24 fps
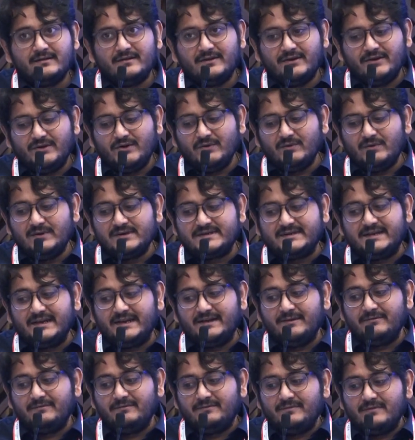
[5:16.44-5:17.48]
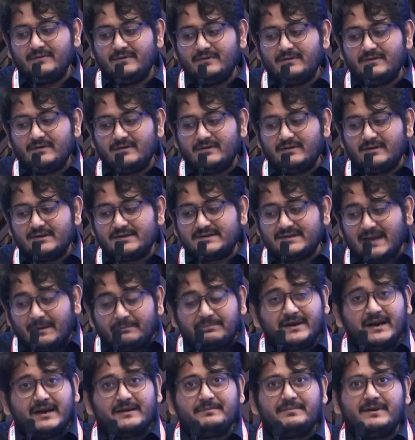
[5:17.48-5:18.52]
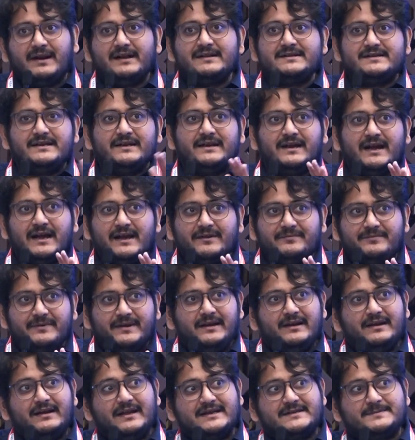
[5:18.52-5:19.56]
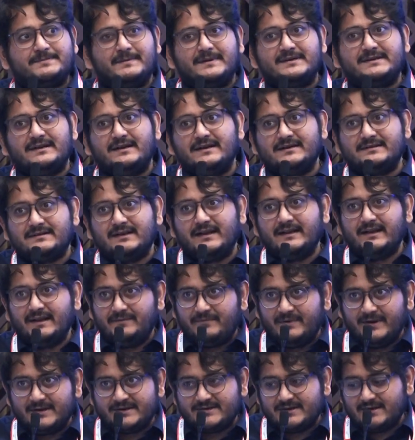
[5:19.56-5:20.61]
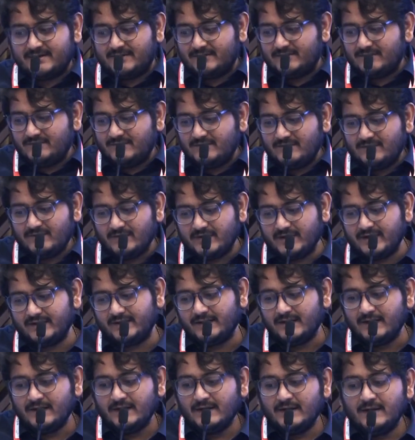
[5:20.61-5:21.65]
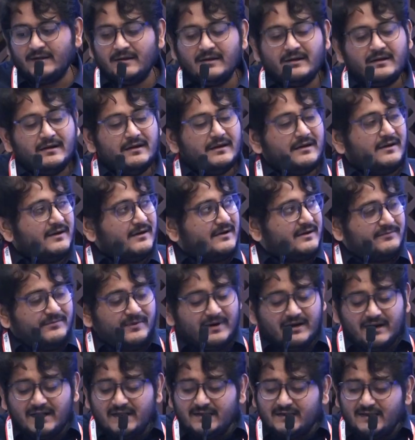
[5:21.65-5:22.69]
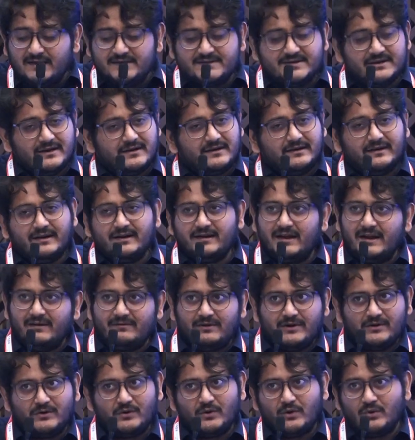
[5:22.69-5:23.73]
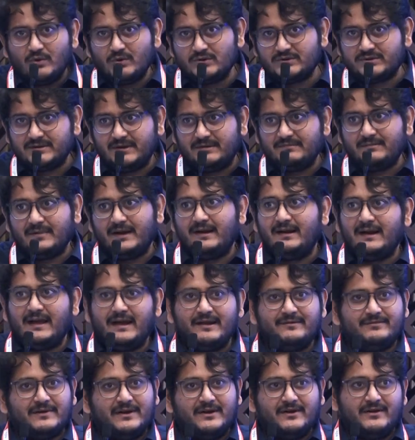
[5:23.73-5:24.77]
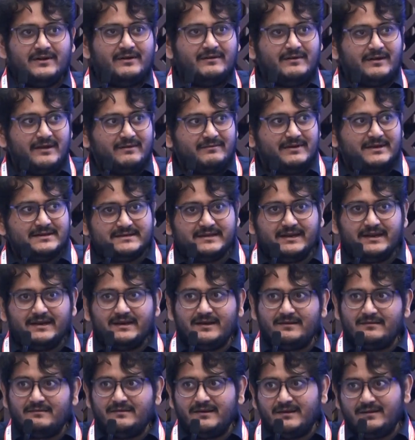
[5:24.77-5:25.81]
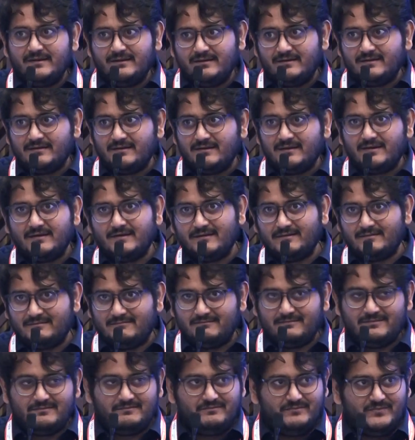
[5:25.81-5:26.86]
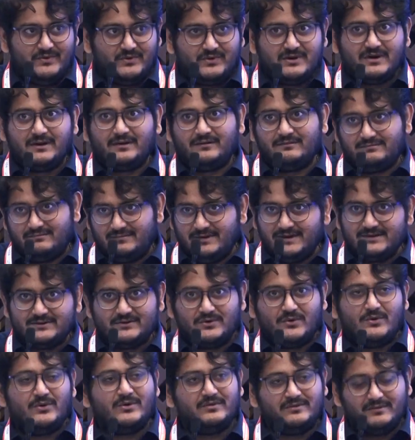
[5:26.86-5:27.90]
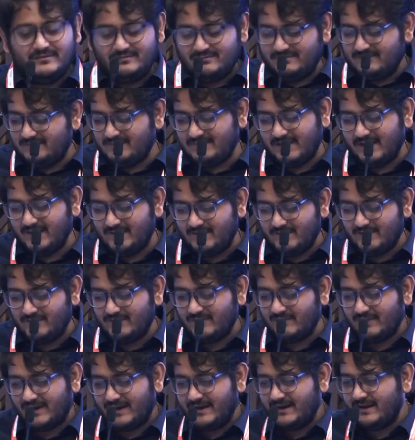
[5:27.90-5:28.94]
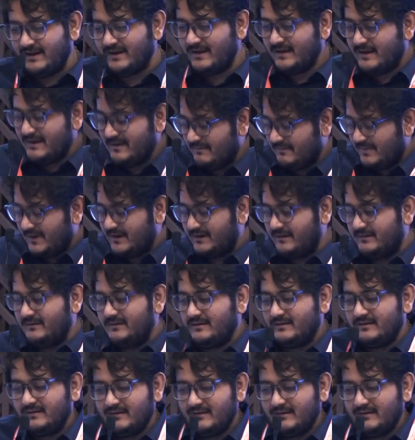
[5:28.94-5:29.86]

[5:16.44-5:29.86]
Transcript: You will see septate branching hyphae in aspergillus-like infection. Okay. Fungal culture, it never grows. In my life, I haven't seen any mucor is grown. I don't know why. But